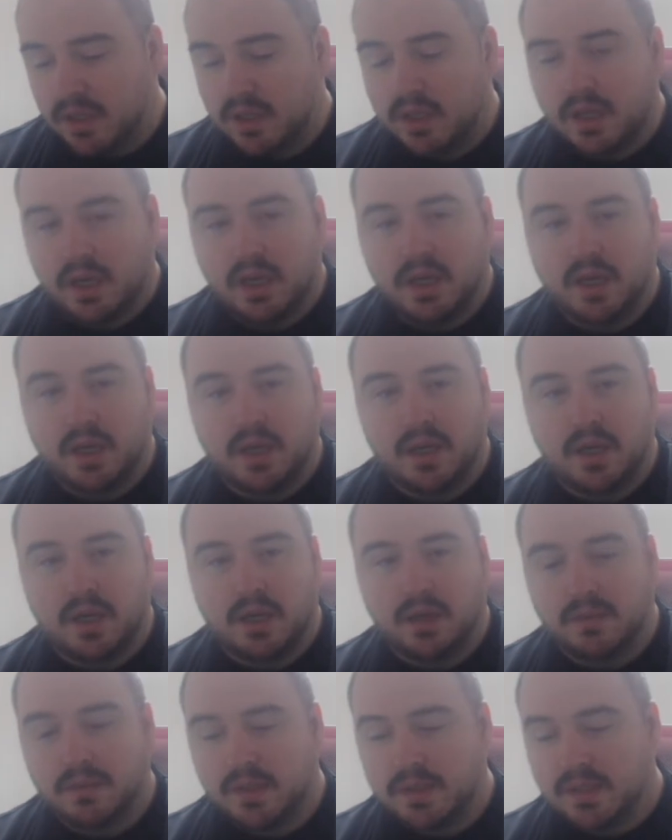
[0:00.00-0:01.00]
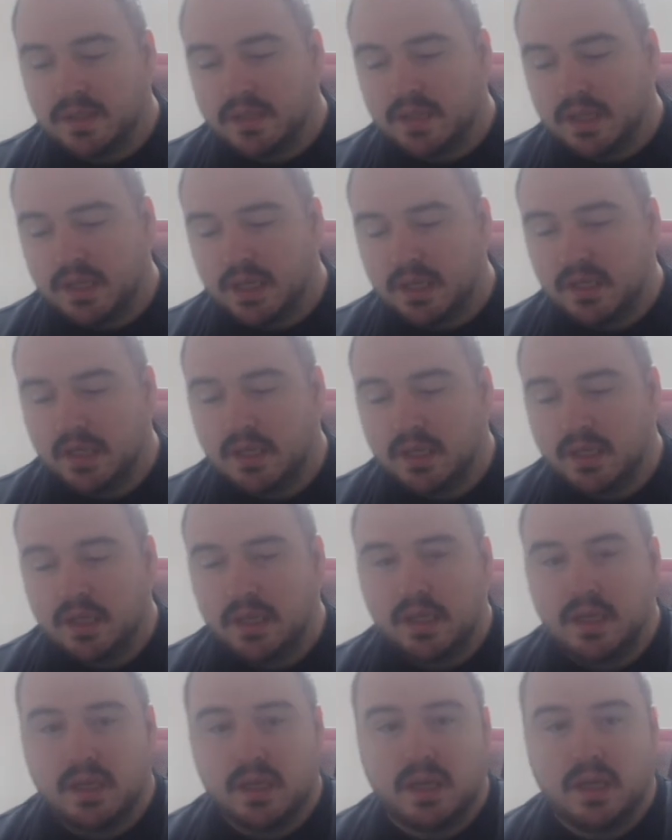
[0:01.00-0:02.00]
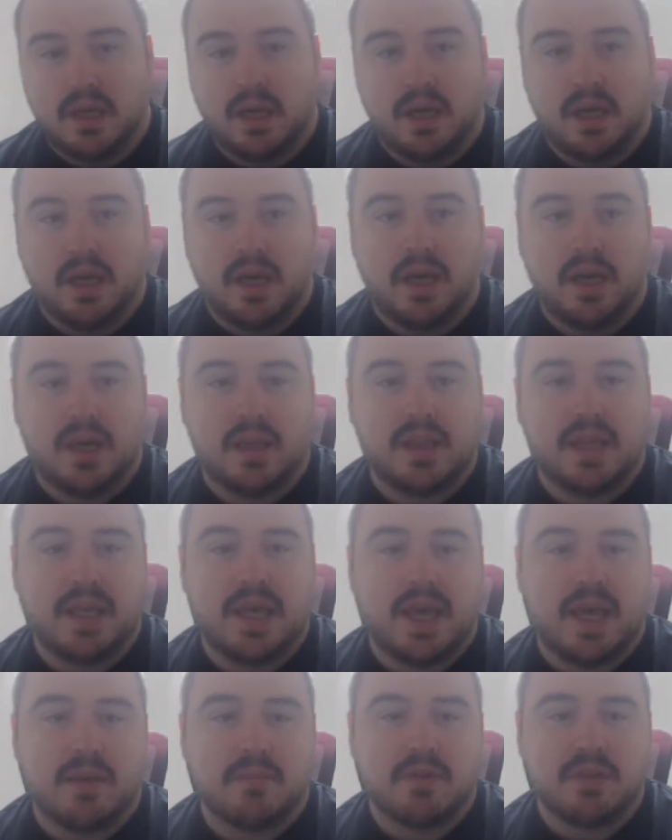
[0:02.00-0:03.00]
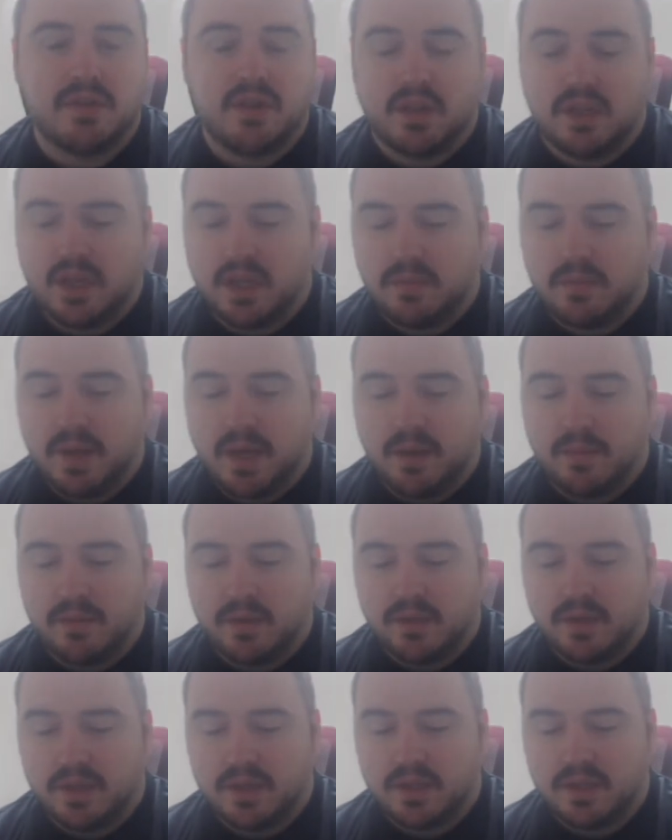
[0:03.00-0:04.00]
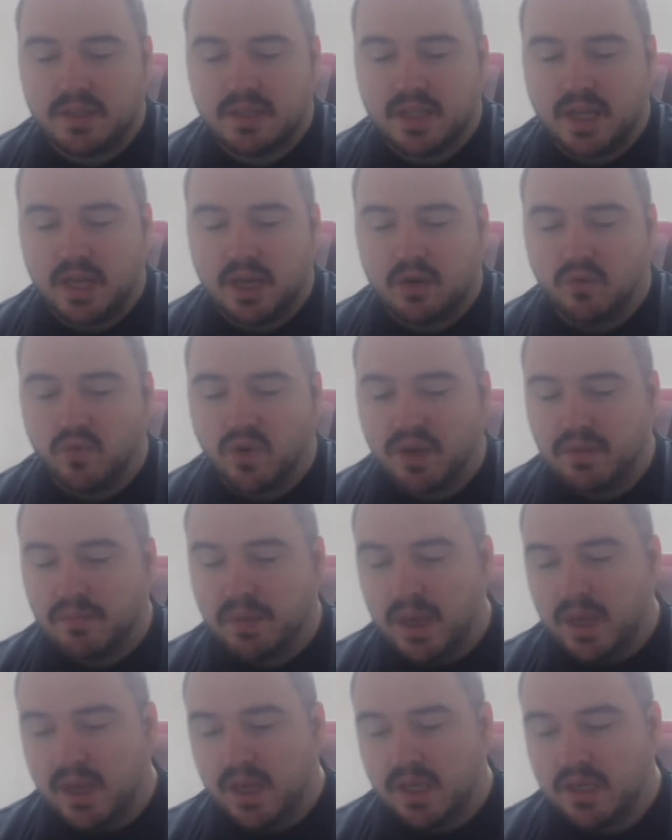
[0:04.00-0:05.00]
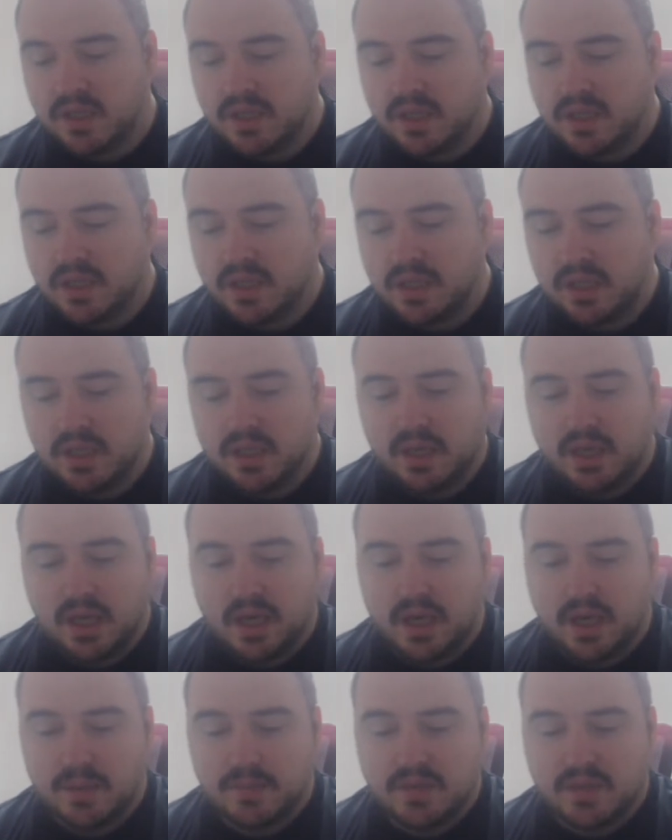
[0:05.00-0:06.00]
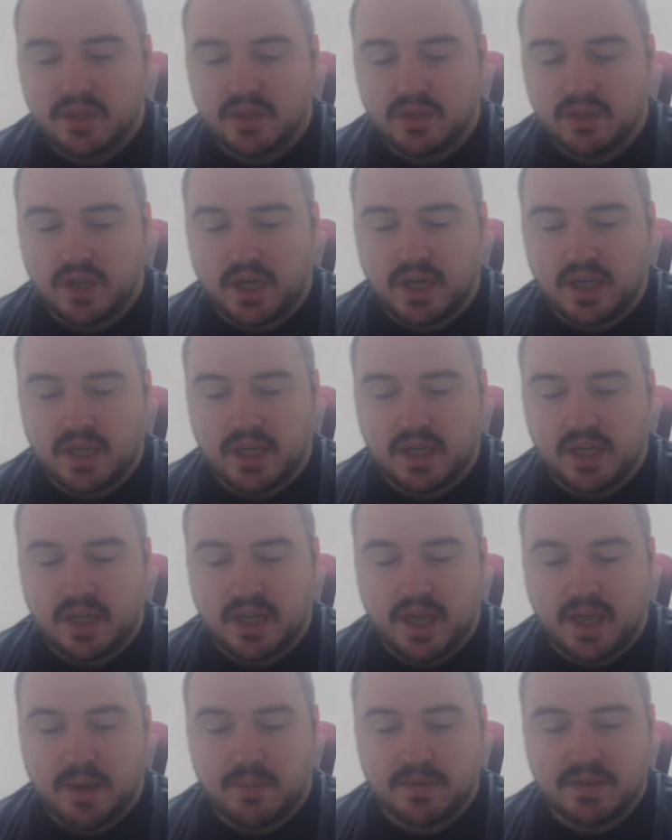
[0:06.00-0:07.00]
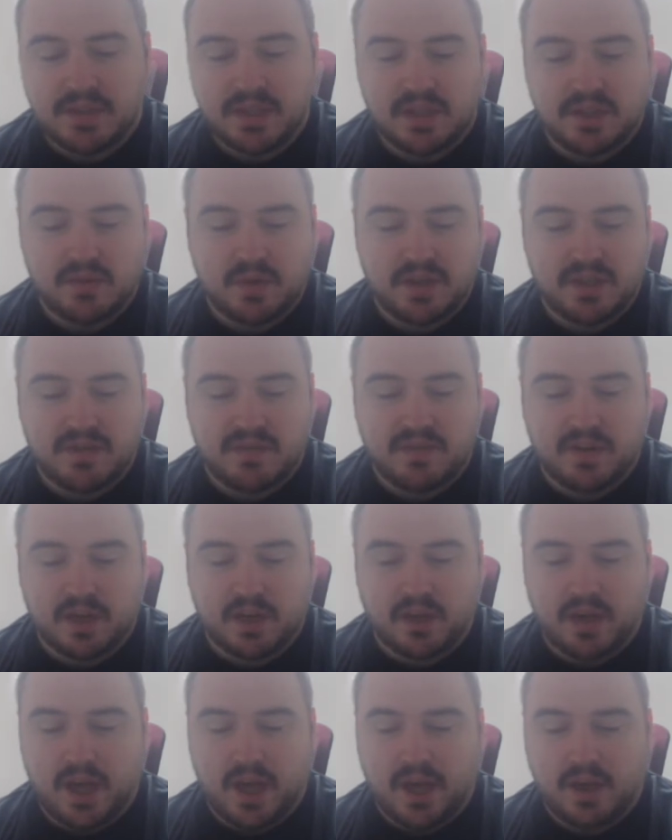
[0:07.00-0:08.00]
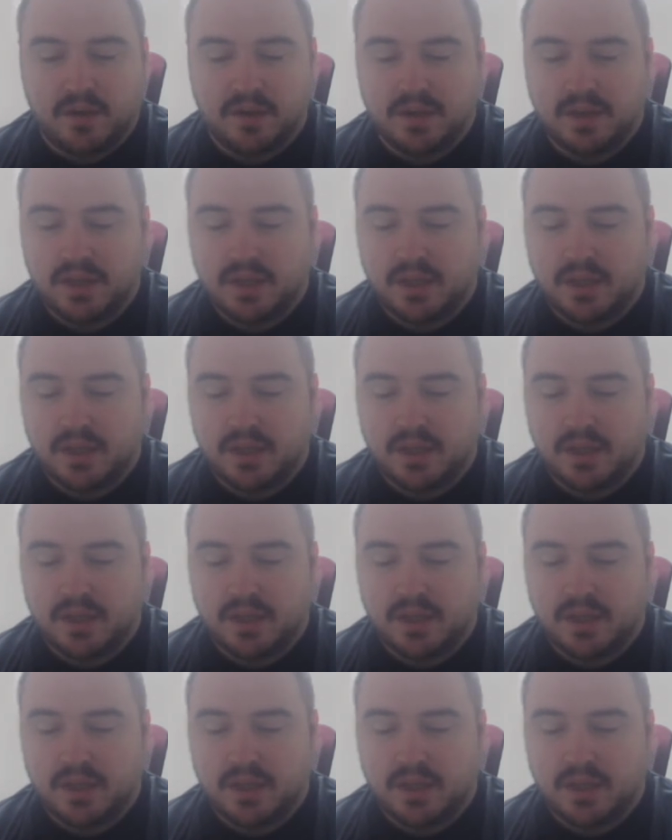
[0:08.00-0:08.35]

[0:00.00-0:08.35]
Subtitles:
Let's see. The camera is only going to be able to stay on one page. I'm still trying to get camera situation figured out.